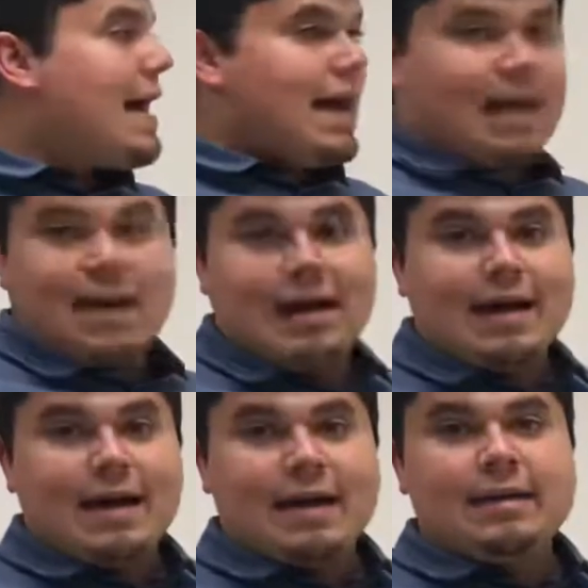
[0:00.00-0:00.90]

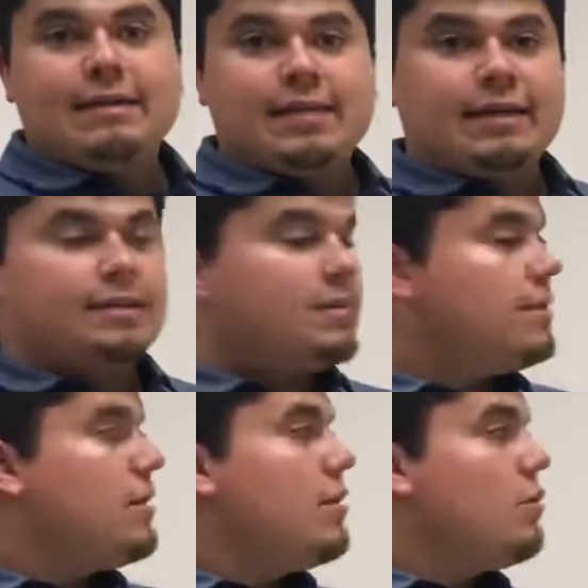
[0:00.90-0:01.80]
test,
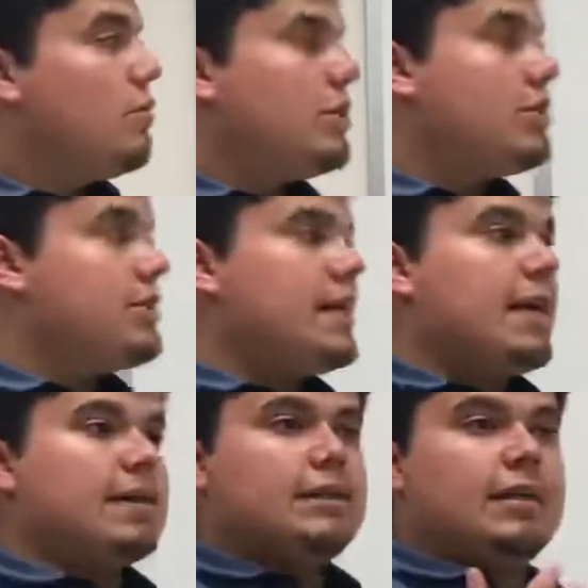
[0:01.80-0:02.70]
which is
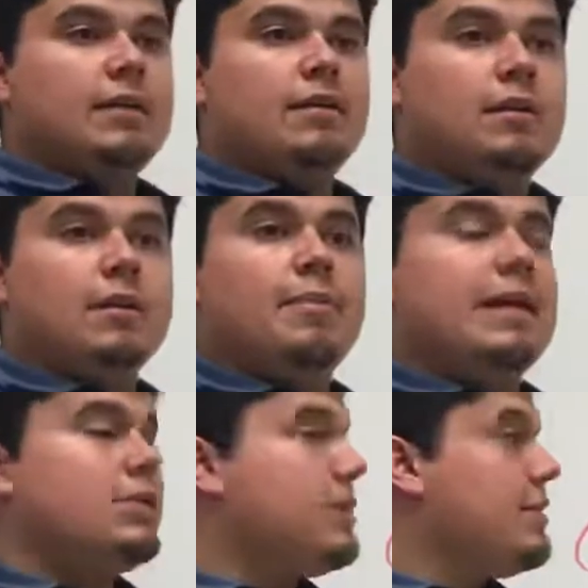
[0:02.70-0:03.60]
asking the
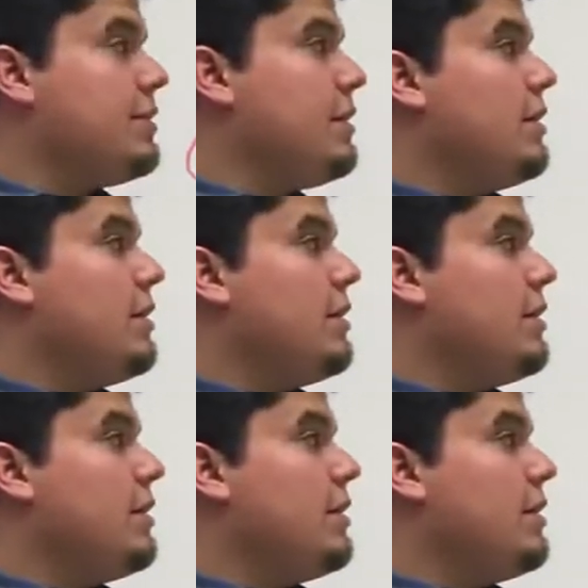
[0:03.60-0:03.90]
patient